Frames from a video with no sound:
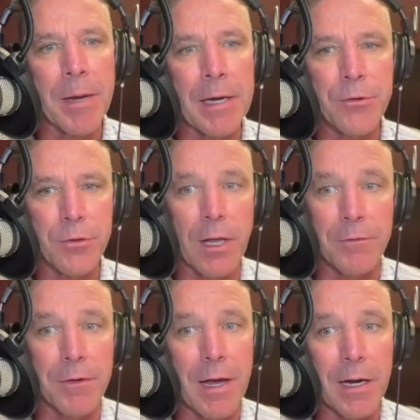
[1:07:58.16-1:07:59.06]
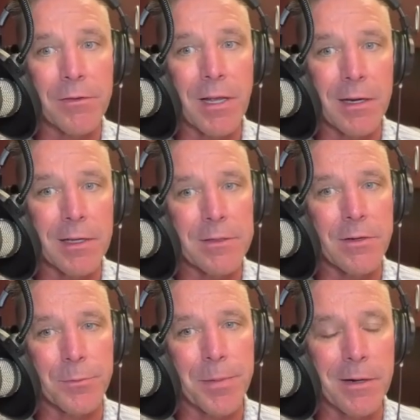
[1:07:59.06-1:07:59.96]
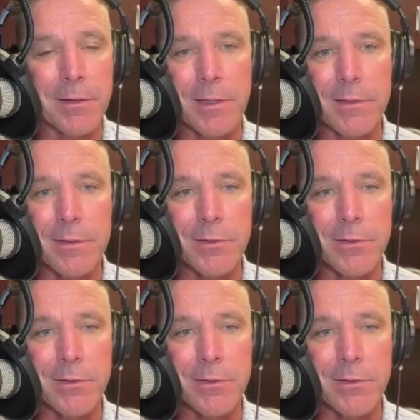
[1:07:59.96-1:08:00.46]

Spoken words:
your life a heck of a lot easier as a parent then too.